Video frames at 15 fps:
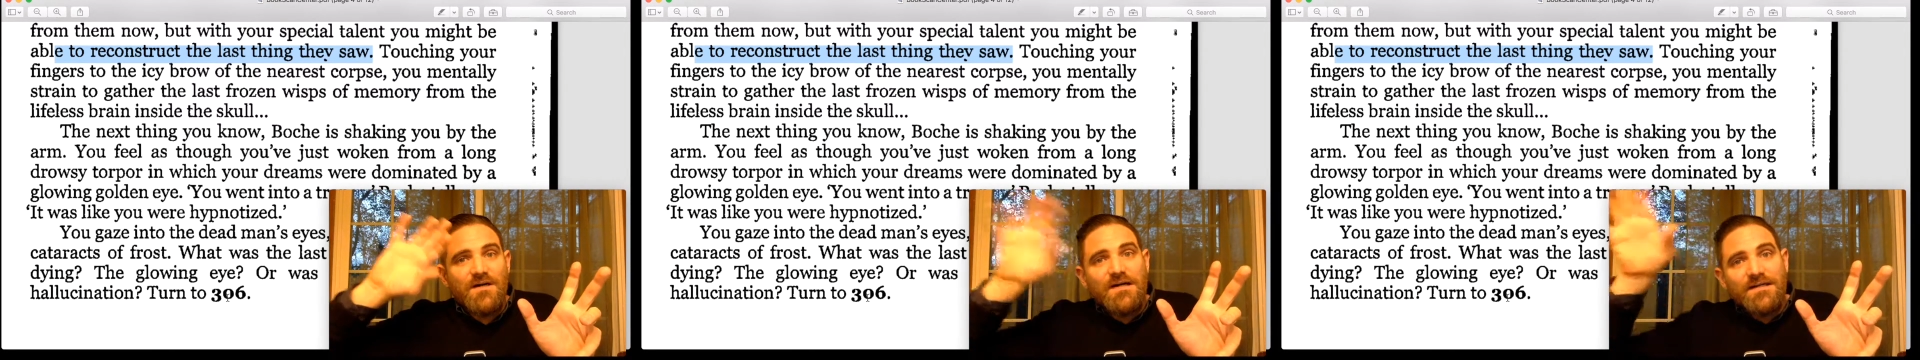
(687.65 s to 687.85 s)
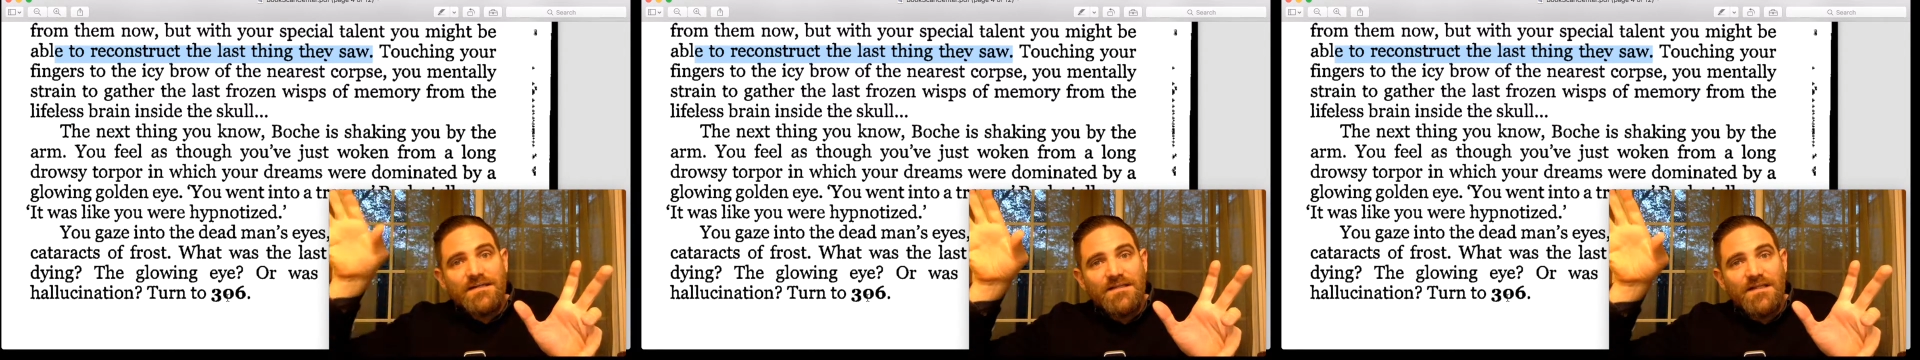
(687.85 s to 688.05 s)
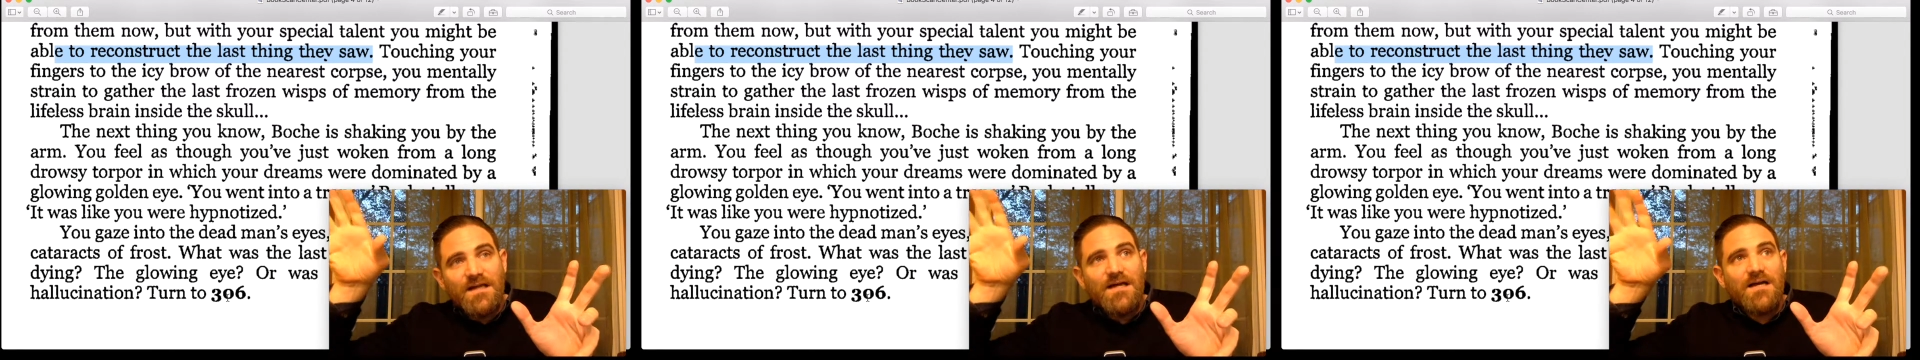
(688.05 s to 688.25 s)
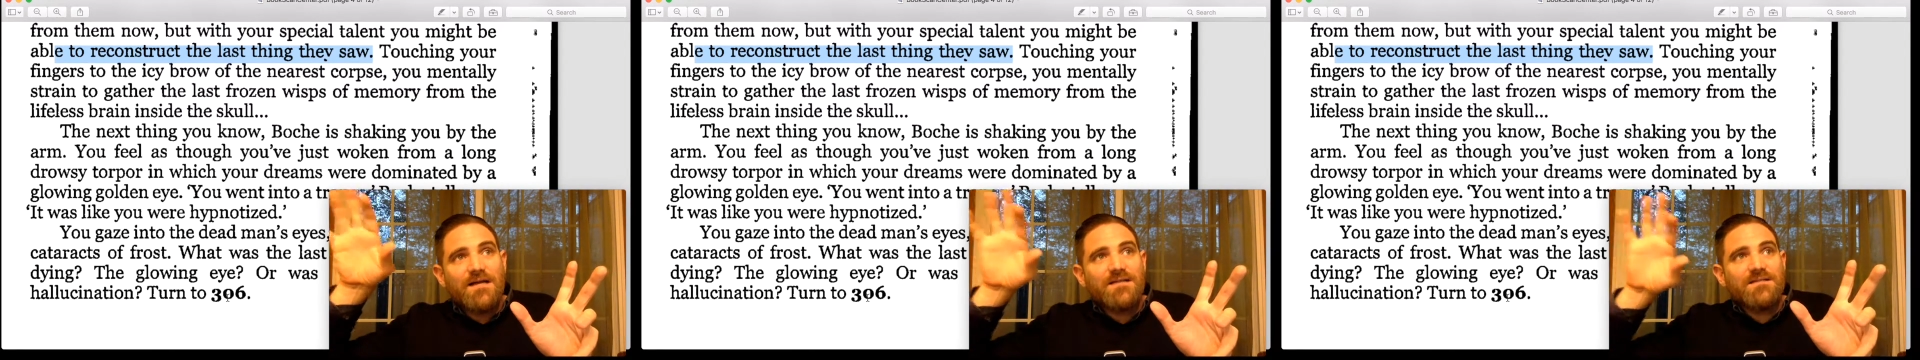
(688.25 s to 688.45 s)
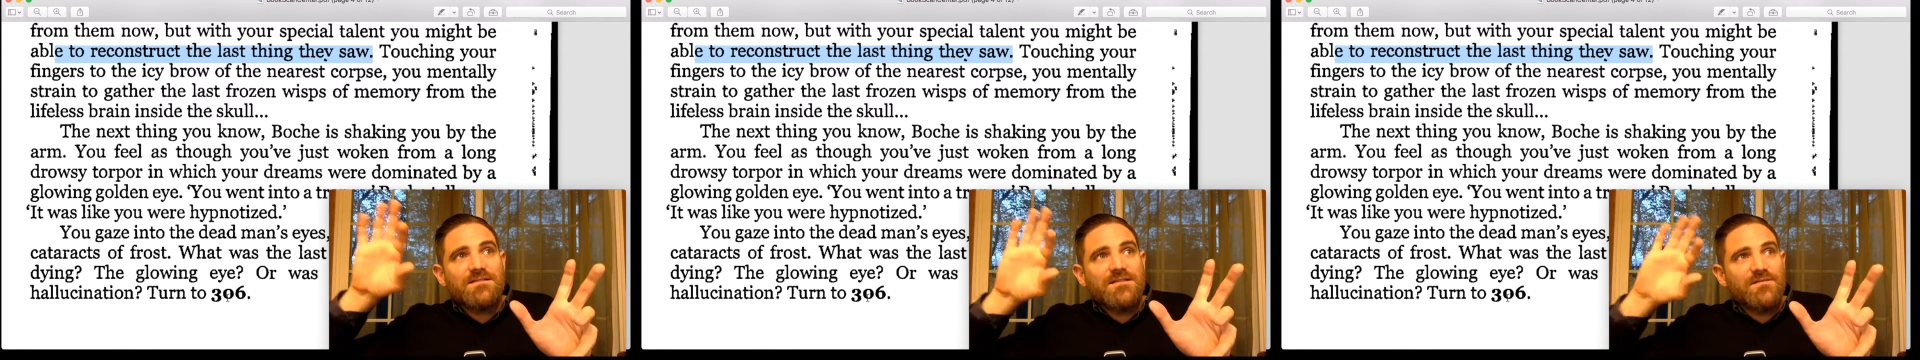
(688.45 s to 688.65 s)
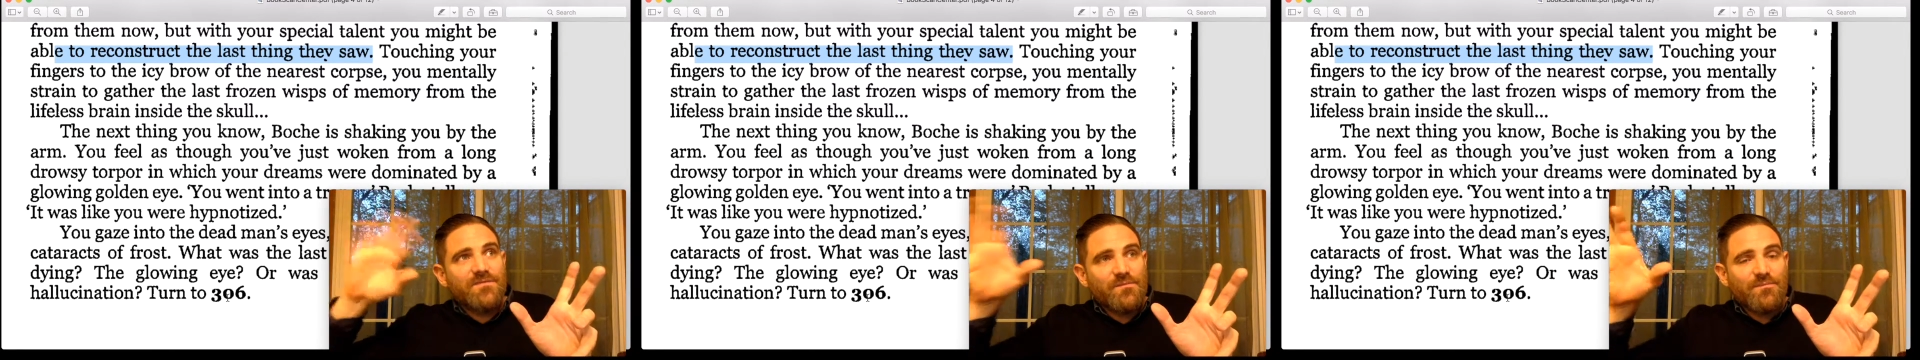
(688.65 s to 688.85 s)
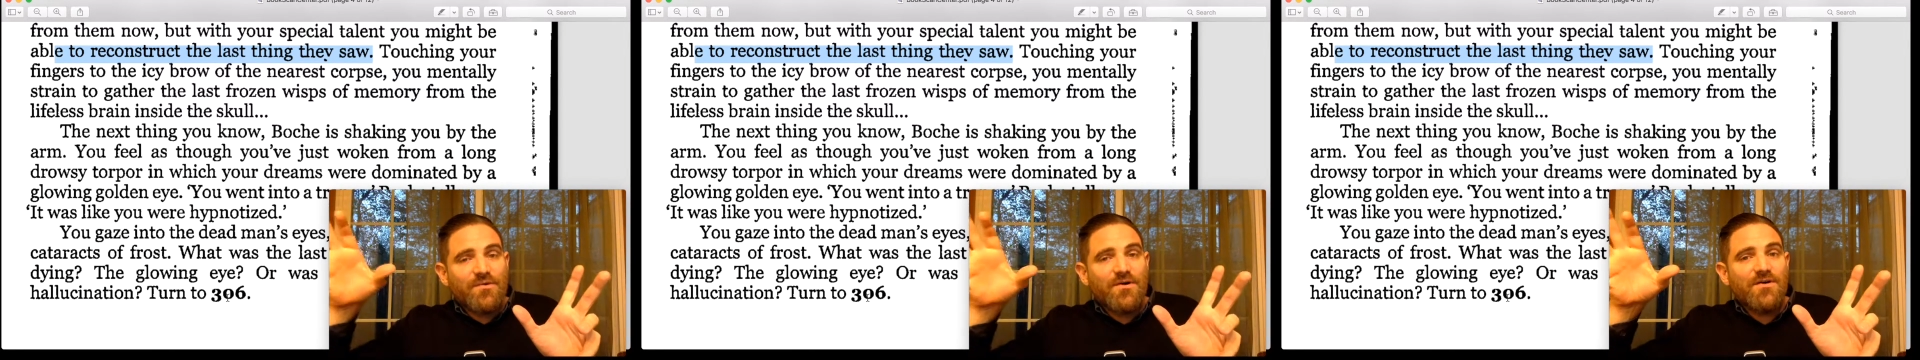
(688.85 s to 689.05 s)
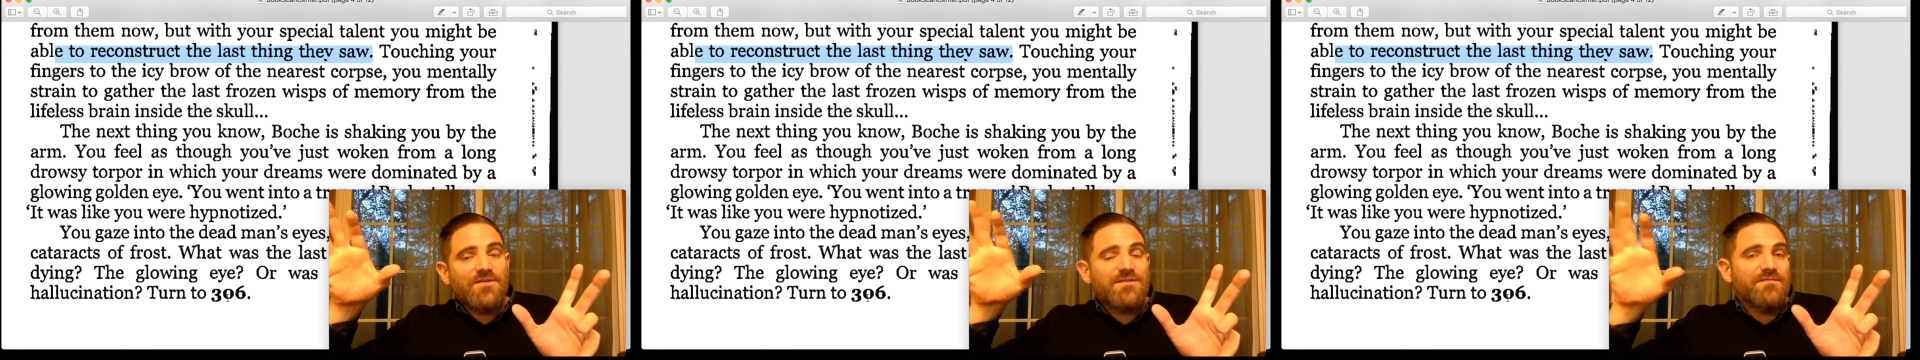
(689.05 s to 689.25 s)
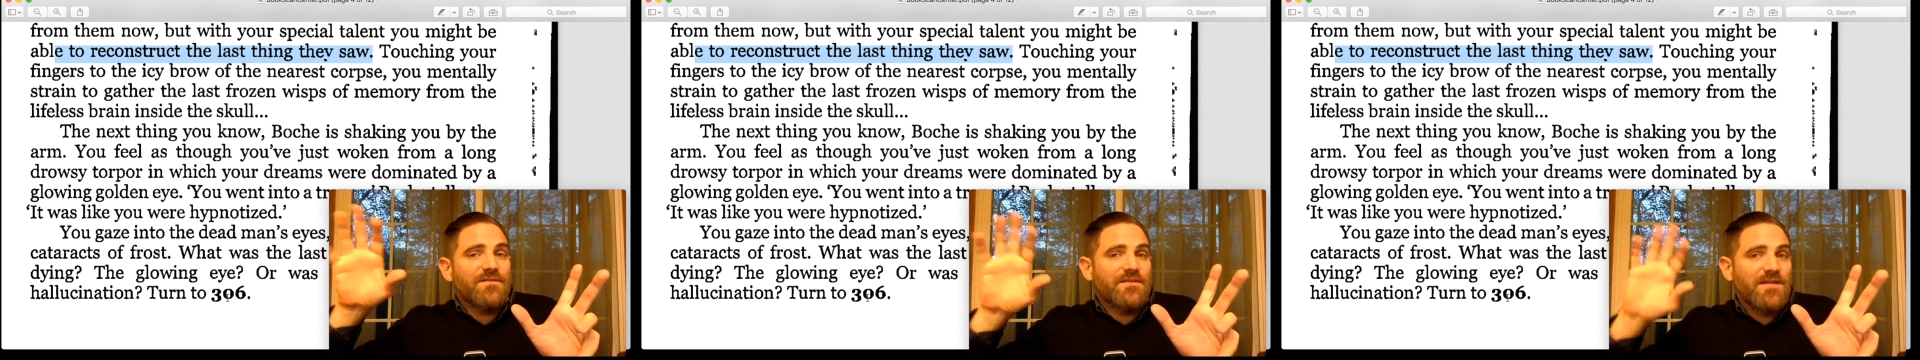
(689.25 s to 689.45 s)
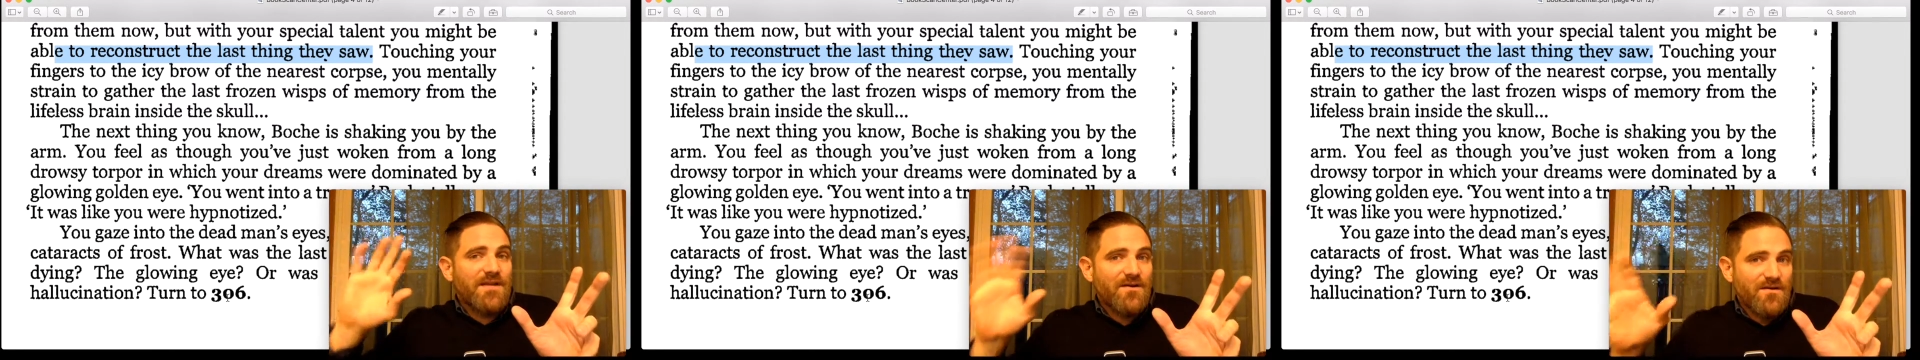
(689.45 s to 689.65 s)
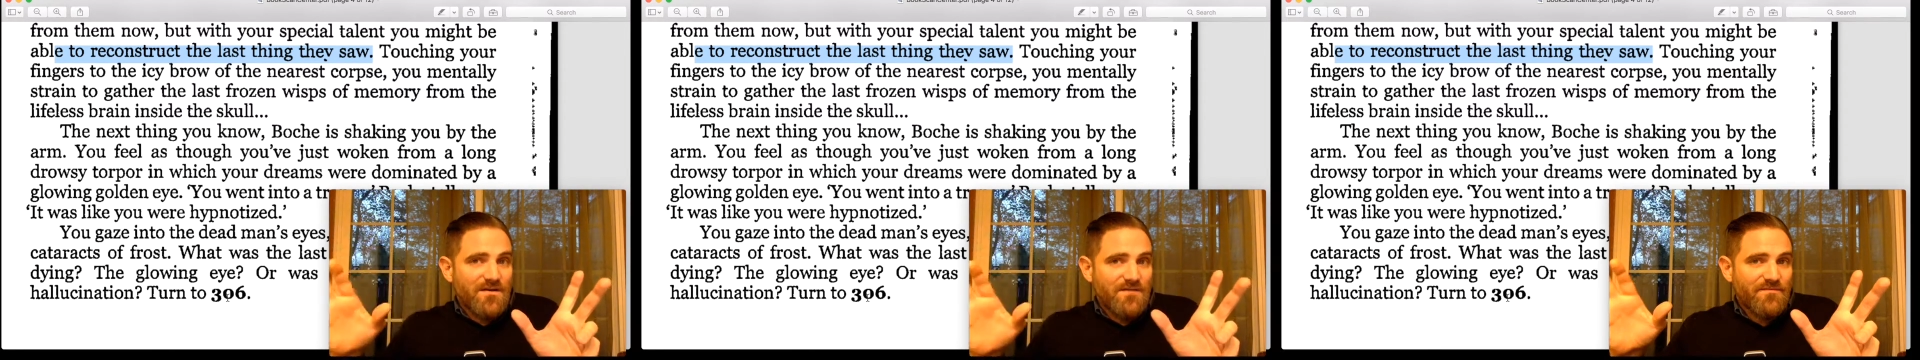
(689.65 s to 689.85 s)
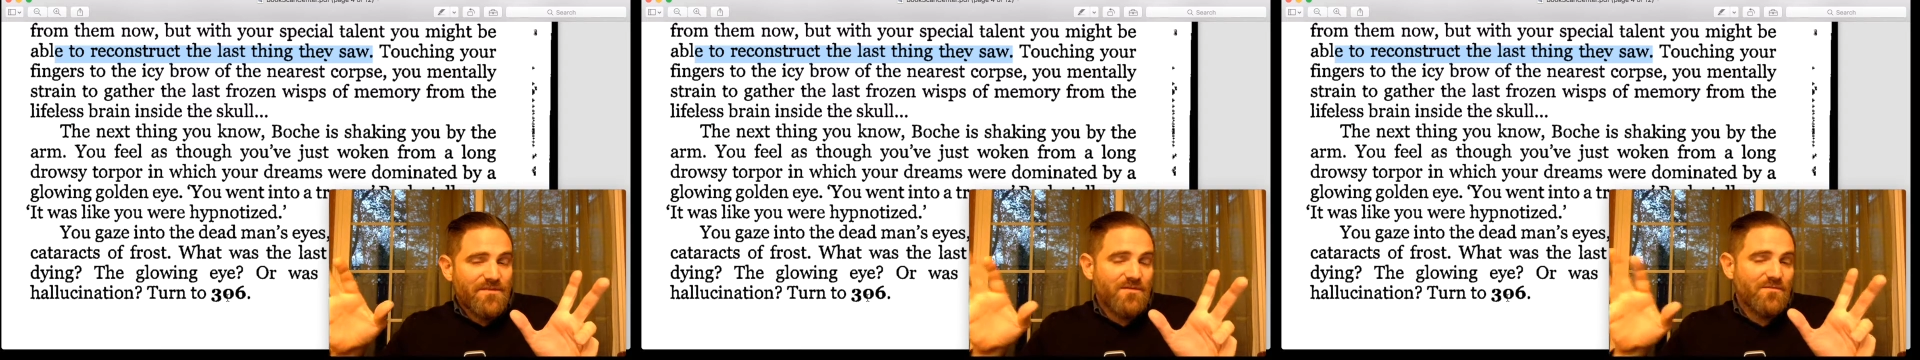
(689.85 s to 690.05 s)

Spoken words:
unlocks different parts of the narrative